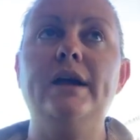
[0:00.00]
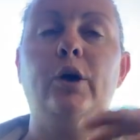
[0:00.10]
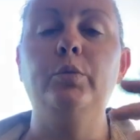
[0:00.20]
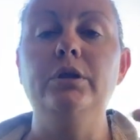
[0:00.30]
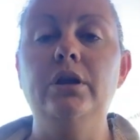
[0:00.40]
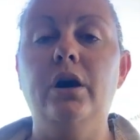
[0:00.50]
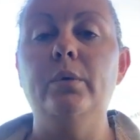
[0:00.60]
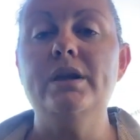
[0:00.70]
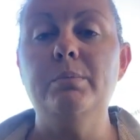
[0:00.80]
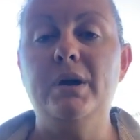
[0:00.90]
help
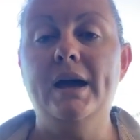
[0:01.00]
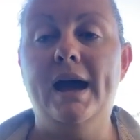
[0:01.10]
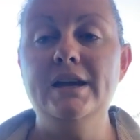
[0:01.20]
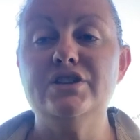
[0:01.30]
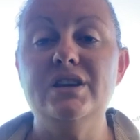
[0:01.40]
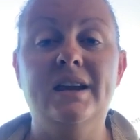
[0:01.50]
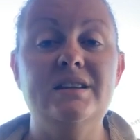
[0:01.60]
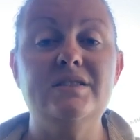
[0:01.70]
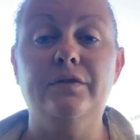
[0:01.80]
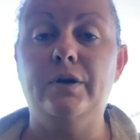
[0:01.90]
lower your pH, and
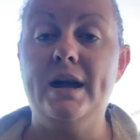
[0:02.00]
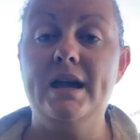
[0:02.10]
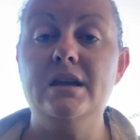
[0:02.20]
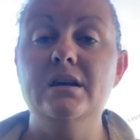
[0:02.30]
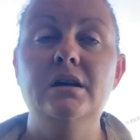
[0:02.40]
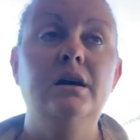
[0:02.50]
it's free.